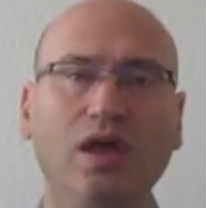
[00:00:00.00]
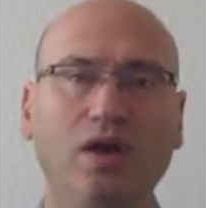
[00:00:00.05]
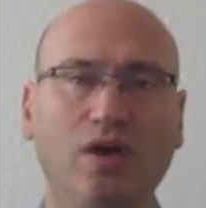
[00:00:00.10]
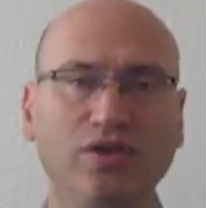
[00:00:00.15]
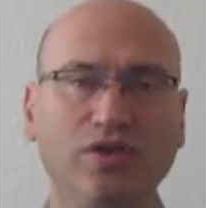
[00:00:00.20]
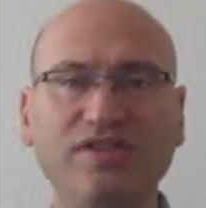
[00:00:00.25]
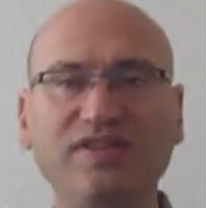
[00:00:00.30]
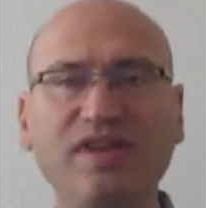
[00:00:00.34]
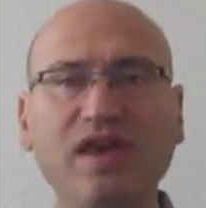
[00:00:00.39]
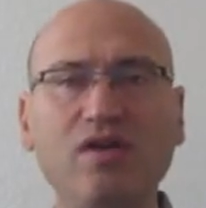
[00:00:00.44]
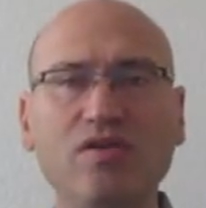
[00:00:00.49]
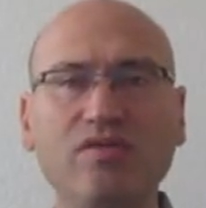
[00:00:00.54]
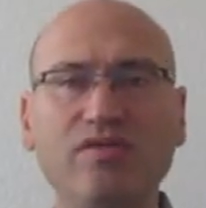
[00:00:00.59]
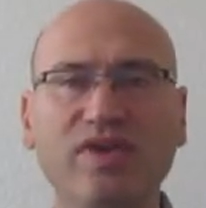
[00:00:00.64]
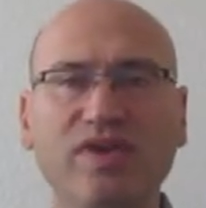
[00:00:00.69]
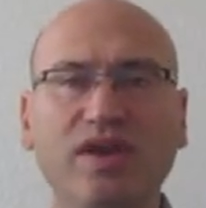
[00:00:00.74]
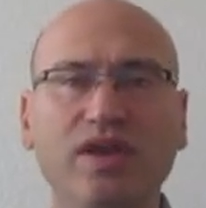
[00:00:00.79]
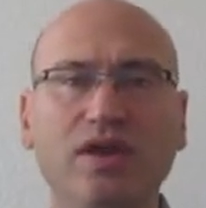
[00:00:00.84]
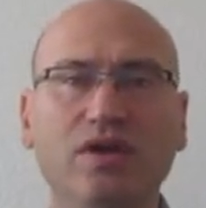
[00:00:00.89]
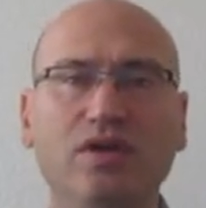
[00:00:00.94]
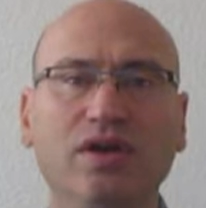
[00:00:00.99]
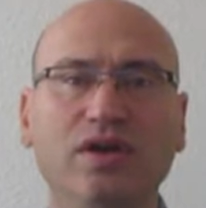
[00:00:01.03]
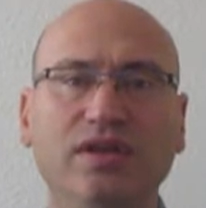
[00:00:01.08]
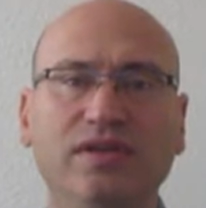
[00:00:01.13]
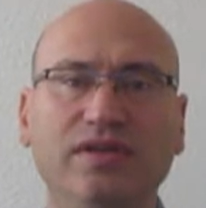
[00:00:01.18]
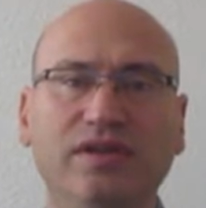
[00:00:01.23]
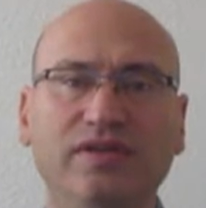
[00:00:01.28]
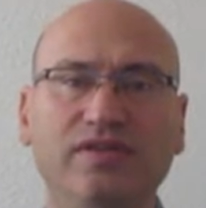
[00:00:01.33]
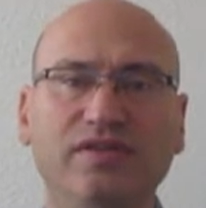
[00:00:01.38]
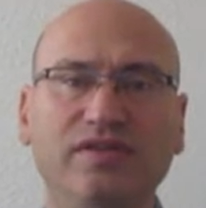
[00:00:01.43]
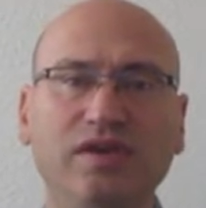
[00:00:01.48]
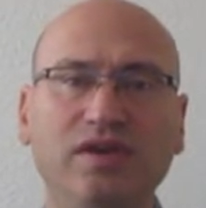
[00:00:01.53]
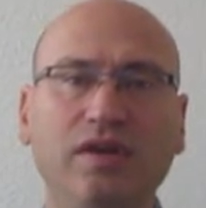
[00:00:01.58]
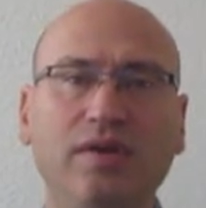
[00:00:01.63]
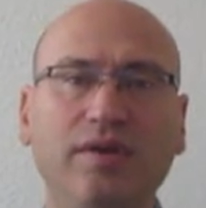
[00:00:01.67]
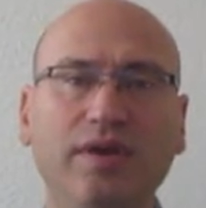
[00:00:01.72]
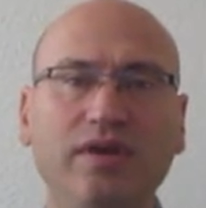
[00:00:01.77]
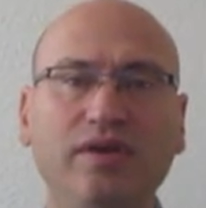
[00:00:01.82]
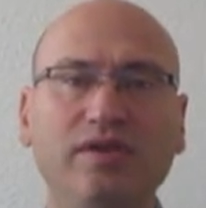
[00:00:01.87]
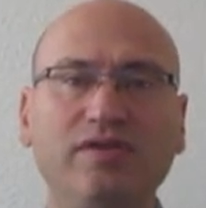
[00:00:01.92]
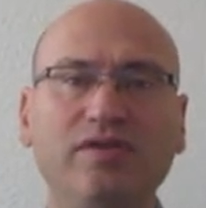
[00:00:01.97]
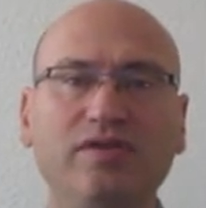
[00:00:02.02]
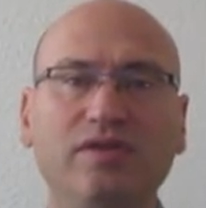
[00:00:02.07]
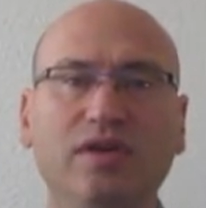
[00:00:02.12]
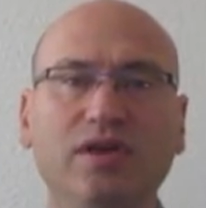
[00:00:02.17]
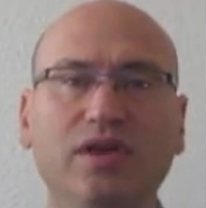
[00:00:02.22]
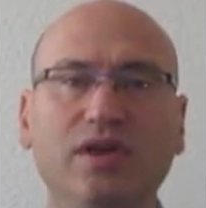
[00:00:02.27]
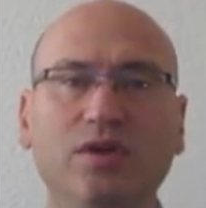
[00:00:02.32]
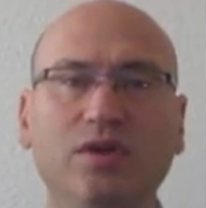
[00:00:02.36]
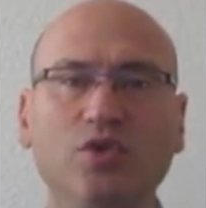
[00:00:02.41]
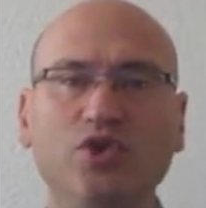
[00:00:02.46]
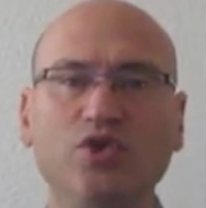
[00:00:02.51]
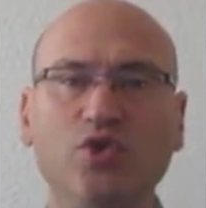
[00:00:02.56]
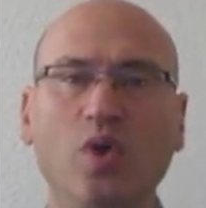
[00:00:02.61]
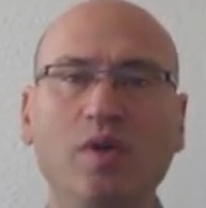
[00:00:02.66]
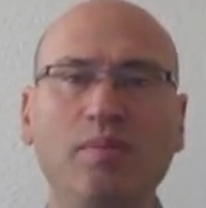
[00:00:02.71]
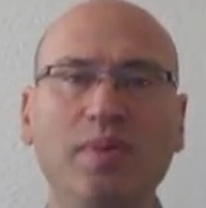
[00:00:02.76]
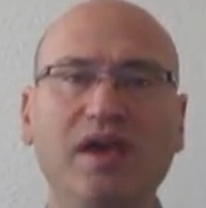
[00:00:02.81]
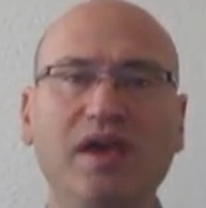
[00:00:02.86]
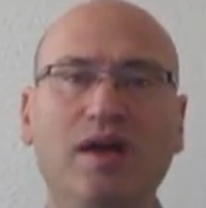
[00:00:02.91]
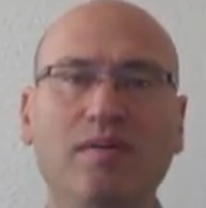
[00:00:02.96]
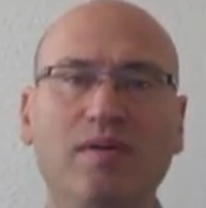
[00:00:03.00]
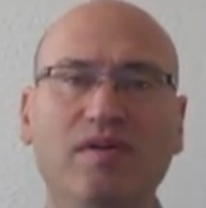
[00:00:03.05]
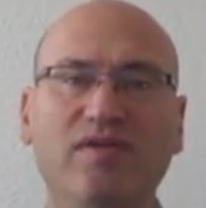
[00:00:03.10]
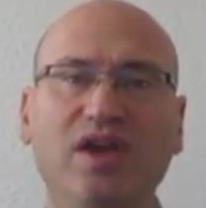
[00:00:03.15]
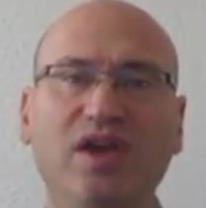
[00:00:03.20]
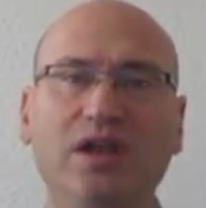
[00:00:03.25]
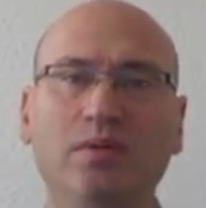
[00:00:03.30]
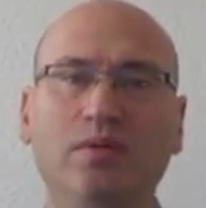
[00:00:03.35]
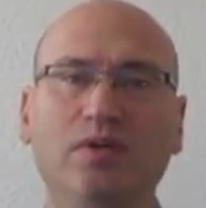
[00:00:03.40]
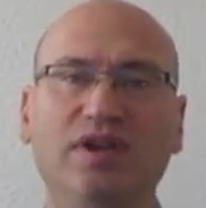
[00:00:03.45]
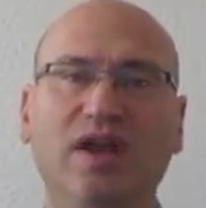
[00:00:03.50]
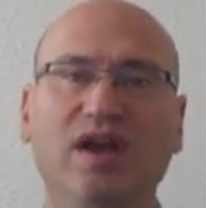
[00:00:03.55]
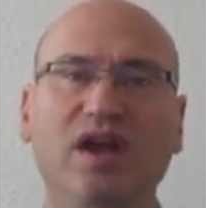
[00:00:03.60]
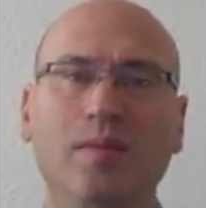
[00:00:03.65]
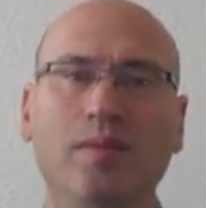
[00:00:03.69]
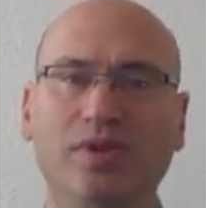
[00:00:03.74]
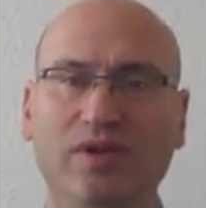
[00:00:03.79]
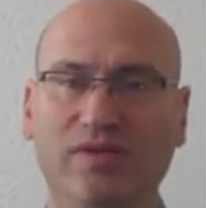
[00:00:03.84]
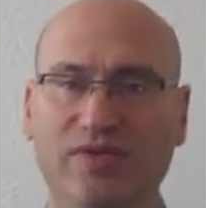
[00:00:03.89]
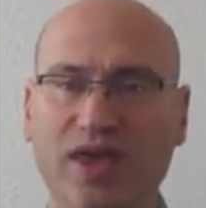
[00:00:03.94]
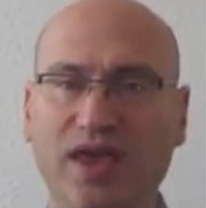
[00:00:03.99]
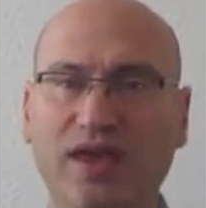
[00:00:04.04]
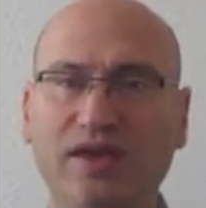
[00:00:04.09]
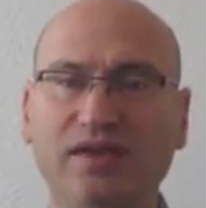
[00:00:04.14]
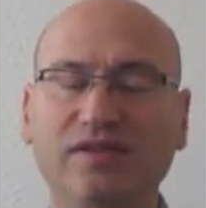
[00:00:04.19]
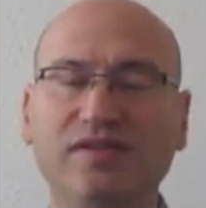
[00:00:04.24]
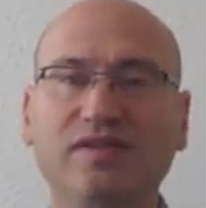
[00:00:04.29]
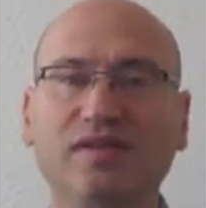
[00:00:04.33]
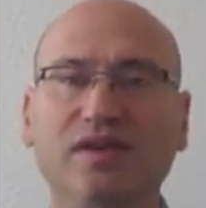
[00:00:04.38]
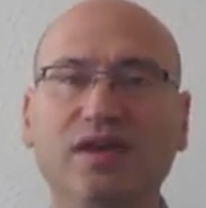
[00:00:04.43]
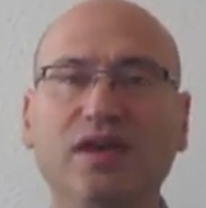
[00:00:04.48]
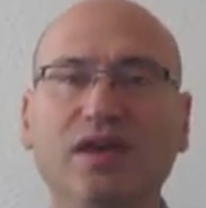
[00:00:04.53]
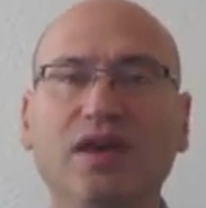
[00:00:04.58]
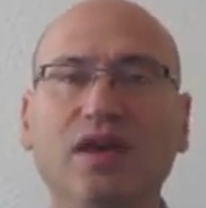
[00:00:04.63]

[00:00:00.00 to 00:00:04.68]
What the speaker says: On the second video in this series, which will become available in a couple of days,